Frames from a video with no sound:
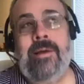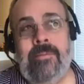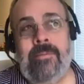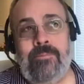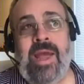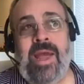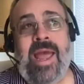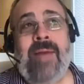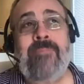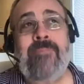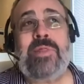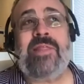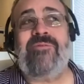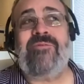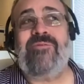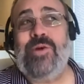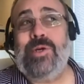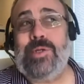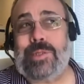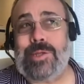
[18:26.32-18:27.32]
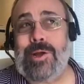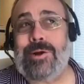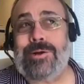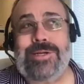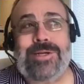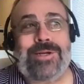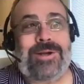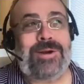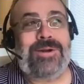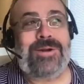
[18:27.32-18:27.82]
perhaps the first
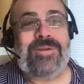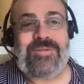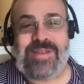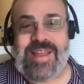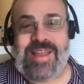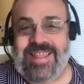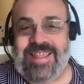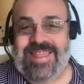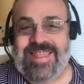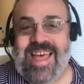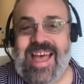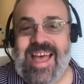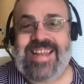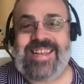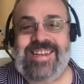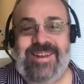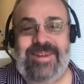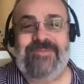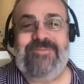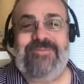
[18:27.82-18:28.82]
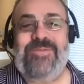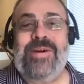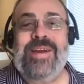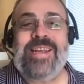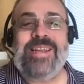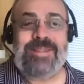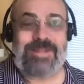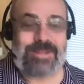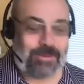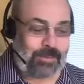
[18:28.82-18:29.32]
doctor could have done that and
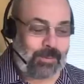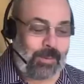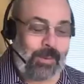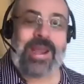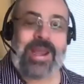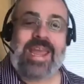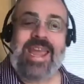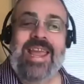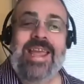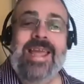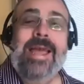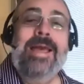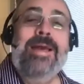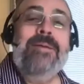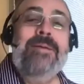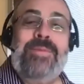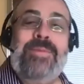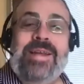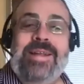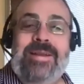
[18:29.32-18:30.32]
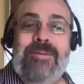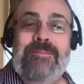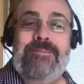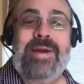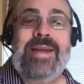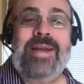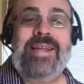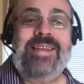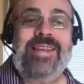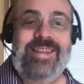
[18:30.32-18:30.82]
avoided the walking. But
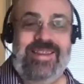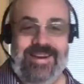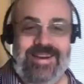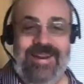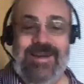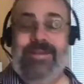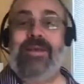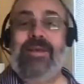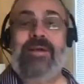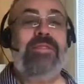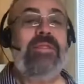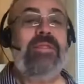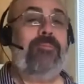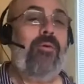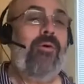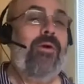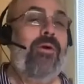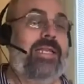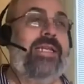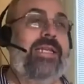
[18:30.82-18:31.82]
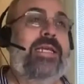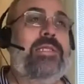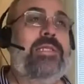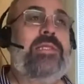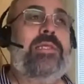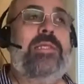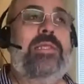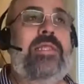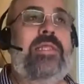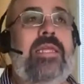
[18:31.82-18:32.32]
the point
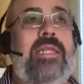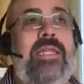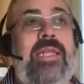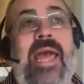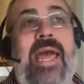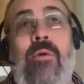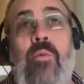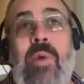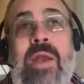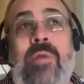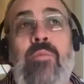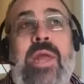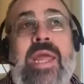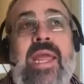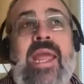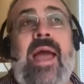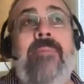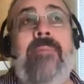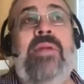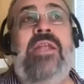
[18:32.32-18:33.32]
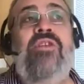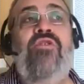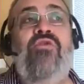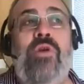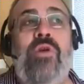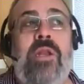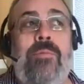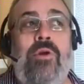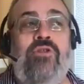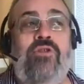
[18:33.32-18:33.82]
is that, when we come
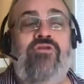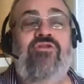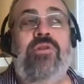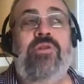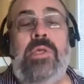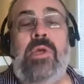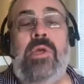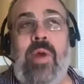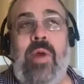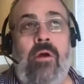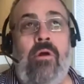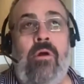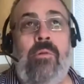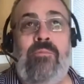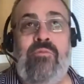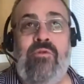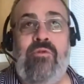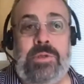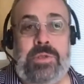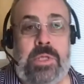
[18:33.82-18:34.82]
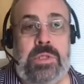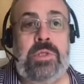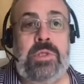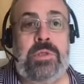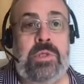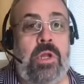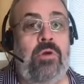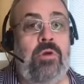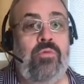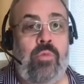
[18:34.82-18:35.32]
into an emergency where old
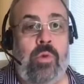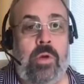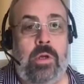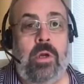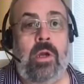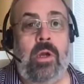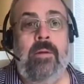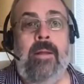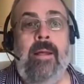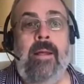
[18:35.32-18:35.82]
processes don't work,